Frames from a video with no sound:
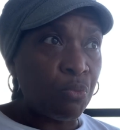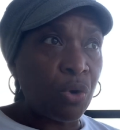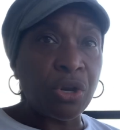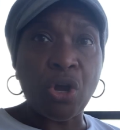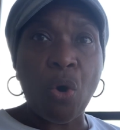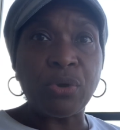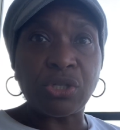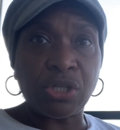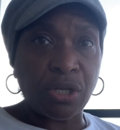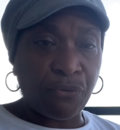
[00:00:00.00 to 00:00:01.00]
when going
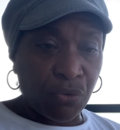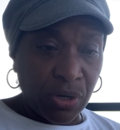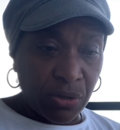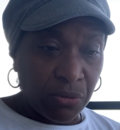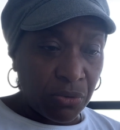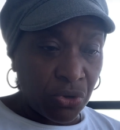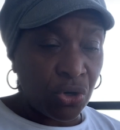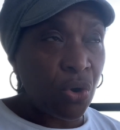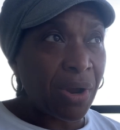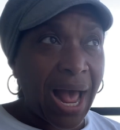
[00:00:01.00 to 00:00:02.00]
to different you
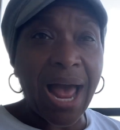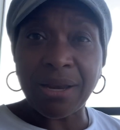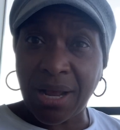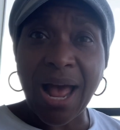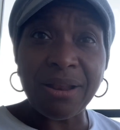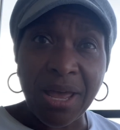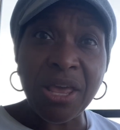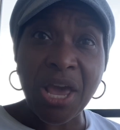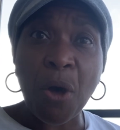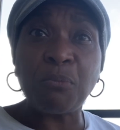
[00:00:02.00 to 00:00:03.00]
know, God, God,
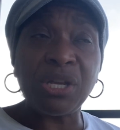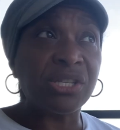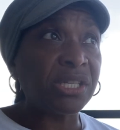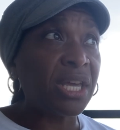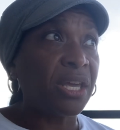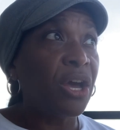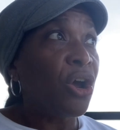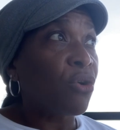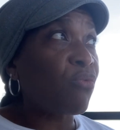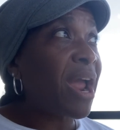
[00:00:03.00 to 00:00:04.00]
He helped me to see
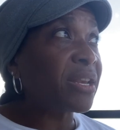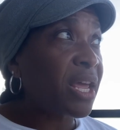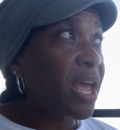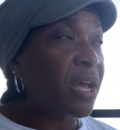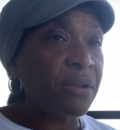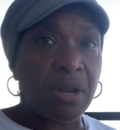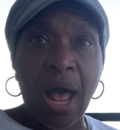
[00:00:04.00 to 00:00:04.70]
right there.